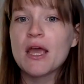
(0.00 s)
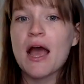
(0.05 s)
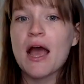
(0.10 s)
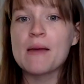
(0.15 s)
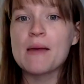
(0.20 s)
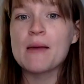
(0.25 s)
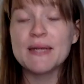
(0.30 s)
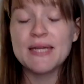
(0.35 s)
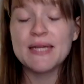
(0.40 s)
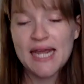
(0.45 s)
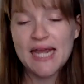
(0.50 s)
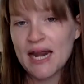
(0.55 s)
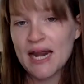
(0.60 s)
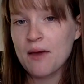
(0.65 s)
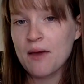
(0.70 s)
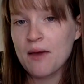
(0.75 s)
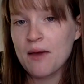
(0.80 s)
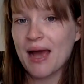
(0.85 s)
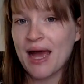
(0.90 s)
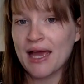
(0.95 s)
A
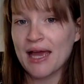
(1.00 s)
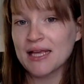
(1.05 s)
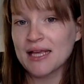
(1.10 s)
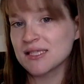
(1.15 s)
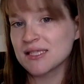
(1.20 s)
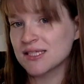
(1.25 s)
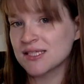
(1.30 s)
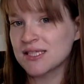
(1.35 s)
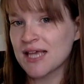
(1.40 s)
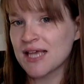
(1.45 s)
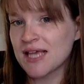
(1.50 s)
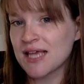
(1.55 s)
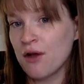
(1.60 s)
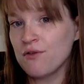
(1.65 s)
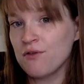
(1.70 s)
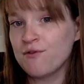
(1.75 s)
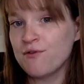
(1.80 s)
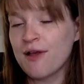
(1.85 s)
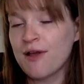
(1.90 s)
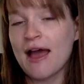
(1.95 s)
banana by
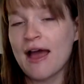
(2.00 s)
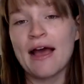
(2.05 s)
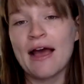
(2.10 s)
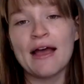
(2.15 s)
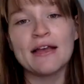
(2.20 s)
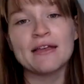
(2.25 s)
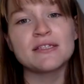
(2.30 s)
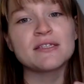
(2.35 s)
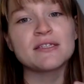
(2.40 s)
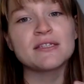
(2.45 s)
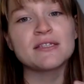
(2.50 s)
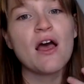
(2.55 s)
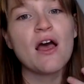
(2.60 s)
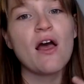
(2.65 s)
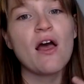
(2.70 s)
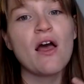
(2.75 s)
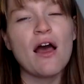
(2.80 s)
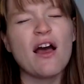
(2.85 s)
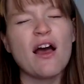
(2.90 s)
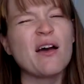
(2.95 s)
itself a
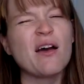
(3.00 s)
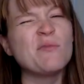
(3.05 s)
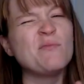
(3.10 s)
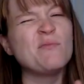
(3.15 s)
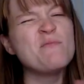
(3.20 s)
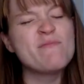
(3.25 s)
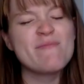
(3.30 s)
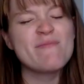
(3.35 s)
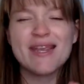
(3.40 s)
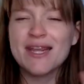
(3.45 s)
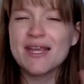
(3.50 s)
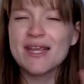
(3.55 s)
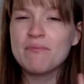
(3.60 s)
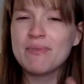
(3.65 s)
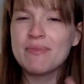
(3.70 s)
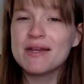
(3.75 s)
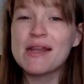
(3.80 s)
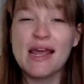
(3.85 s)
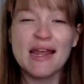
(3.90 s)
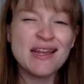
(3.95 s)
medium
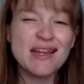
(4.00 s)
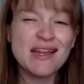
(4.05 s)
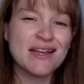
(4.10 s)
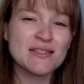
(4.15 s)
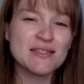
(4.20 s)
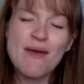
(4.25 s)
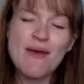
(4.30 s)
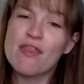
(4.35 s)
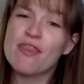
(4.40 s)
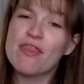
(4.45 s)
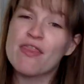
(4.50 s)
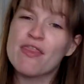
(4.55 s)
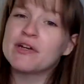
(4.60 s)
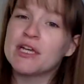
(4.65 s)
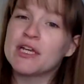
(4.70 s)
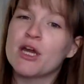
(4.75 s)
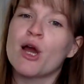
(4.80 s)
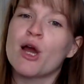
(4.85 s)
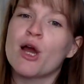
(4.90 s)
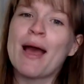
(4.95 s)
banana has about
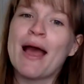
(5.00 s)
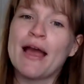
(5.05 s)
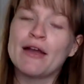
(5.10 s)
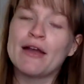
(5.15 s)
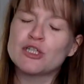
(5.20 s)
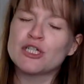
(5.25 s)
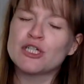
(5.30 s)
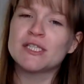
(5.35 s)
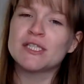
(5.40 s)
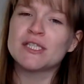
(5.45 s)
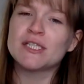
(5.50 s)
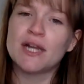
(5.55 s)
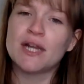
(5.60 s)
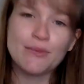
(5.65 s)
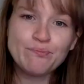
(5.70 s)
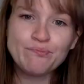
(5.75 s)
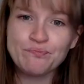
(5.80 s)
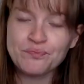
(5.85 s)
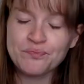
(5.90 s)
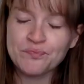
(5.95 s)
30 carbohydrates in it.
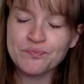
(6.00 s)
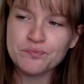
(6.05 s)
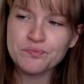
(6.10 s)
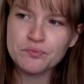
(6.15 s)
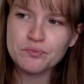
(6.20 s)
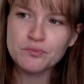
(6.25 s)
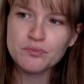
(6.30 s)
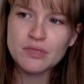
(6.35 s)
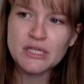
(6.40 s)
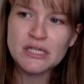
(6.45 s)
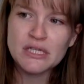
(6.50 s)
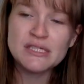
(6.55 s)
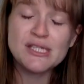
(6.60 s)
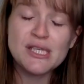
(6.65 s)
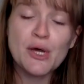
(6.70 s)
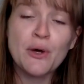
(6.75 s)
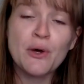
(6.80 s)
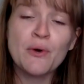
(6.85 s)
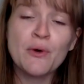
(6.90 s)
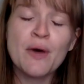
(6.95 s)

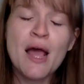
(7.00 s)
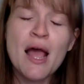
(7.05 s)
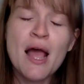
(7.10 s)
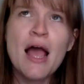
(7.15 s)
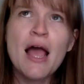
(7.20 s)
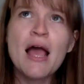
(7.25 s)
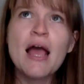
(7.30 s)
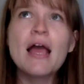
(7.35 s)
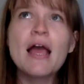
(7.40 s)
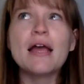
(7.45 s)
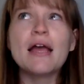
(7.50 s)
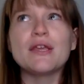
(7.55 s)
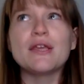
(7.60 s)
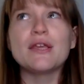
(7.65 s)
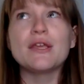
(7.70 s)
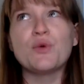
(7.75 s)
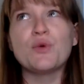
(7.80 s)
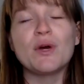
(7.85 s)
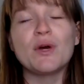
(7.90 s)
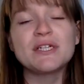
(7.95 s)
So
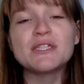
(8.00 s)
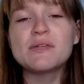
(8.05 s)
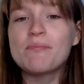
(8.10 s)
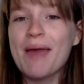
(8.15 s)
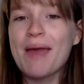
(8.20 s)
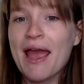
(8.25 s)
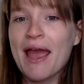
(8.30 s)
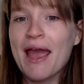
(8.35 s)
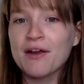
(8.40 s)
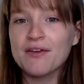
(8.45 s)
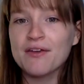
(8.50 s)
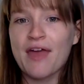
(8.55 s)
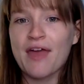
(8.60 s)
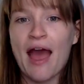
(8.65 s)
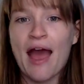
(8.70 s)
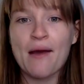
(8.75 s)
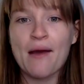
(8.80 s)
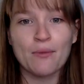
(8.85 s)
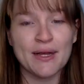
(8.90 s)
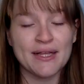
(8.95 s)
you want to pair
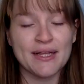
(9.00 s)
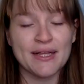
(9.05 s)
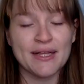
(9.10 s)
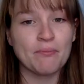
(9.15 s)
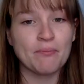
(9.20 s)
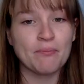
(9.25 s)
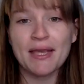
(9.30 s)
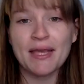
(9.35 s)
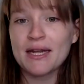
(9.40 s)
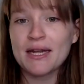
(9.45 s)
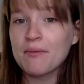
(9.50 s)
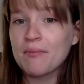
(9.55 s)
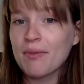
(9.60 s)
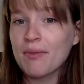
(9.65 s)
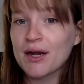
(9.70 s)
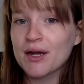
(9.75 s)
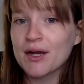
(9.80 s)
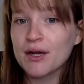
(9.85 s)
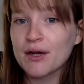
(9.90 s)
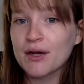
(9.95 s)
that with some peanut
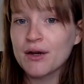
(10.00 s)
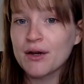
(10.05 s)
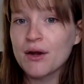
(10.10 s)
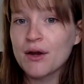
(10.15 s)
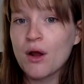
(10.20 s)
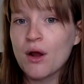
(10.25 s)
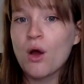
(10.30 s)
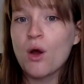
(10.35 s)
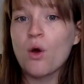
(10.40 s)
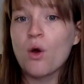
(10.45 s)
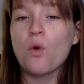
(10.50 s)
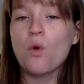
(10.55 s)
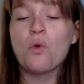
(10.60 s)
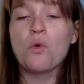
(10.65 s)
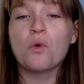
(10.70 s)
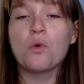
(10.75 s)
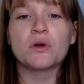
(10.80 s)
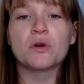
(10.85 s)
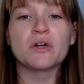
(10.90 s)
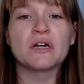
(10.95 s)
butter
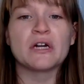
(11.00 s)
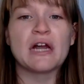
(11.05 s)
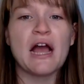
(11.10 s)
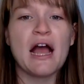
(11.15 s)
or